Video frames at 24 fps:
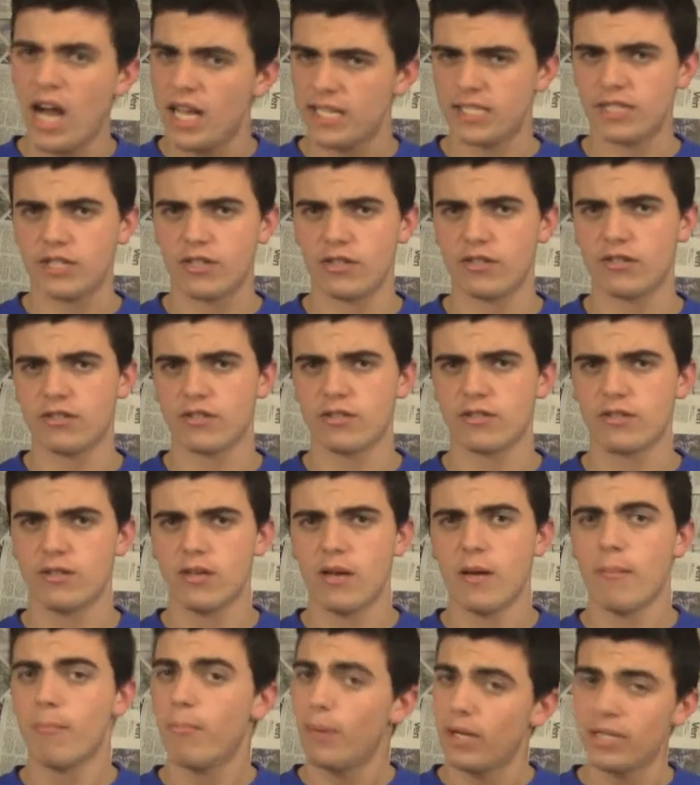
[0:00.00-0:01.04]
Oscars,
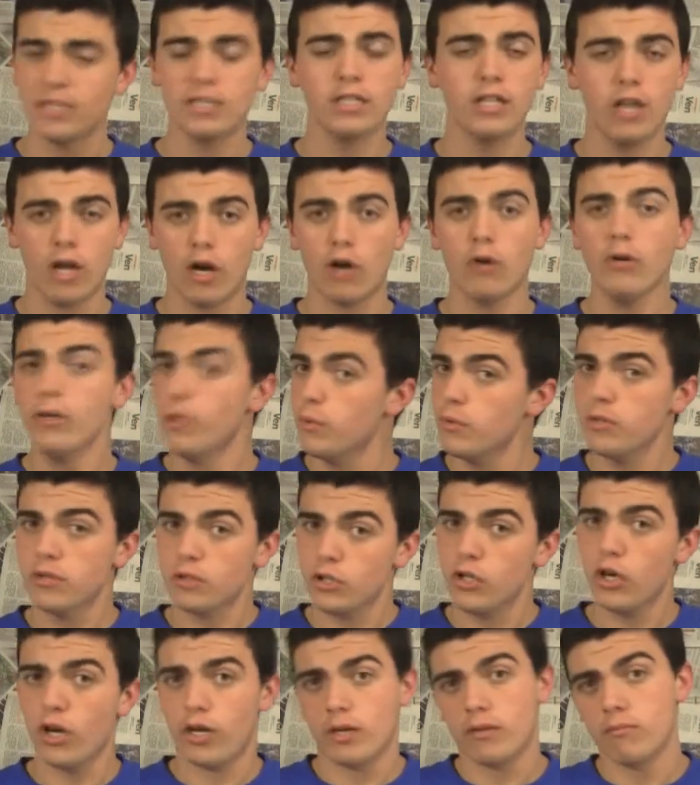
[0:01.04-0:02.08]
but, you know, it was
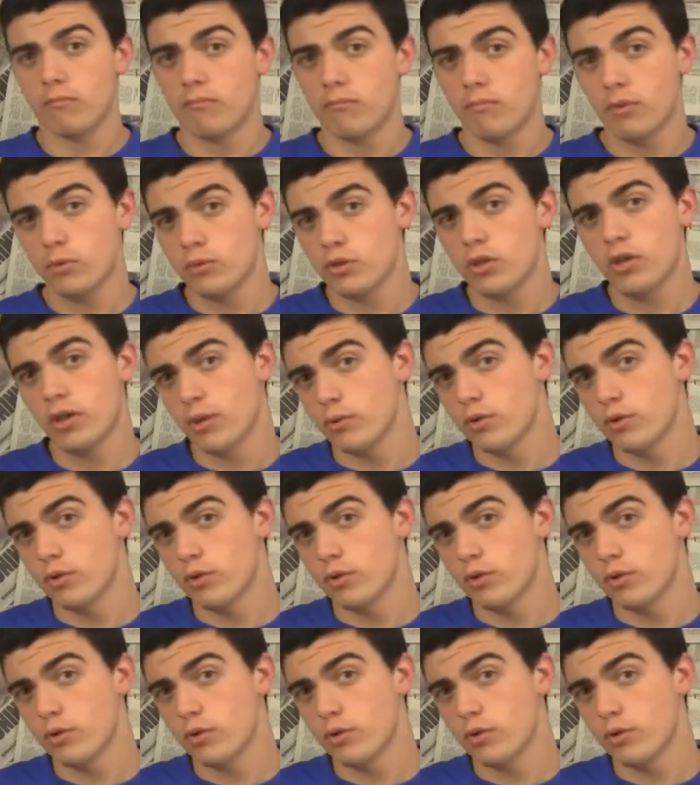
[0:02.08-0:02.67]
good. It was good.